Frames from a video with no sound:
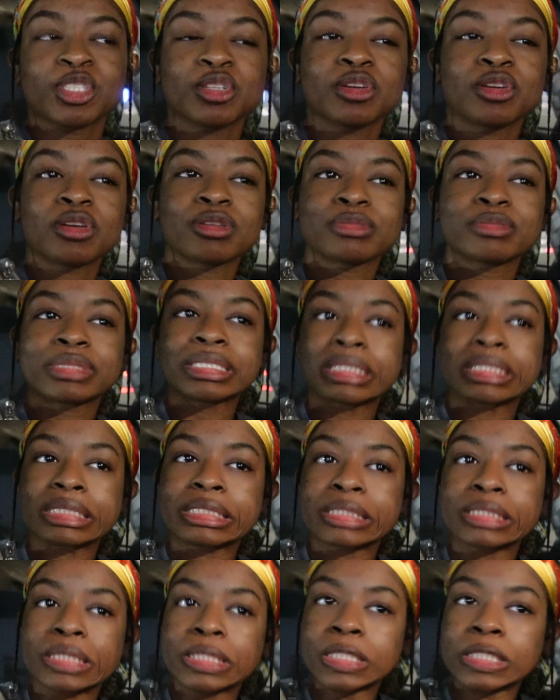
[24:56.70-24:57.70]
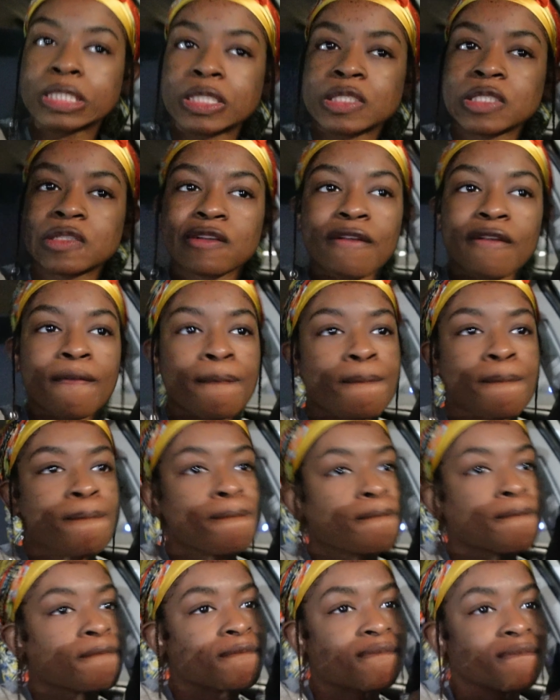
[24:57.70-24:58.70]
what I'm saying?
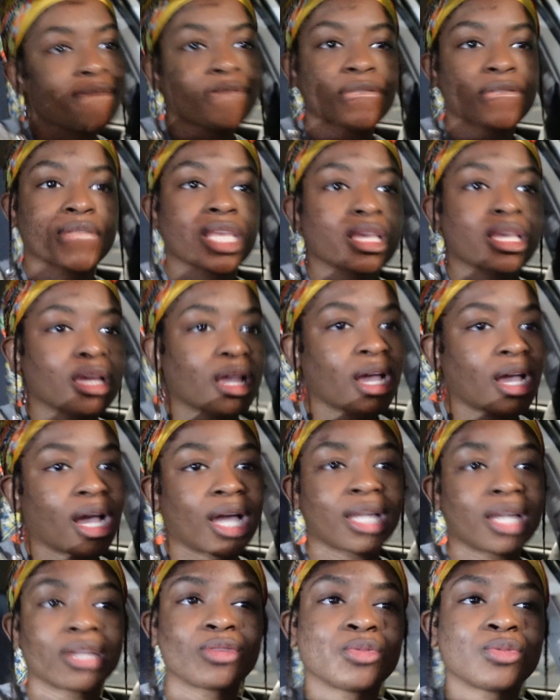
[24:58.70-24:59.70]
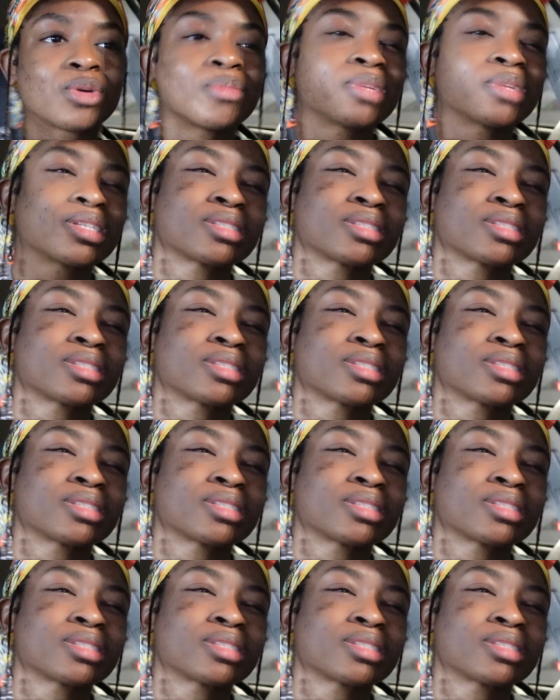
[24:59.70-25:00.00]
I didn't want my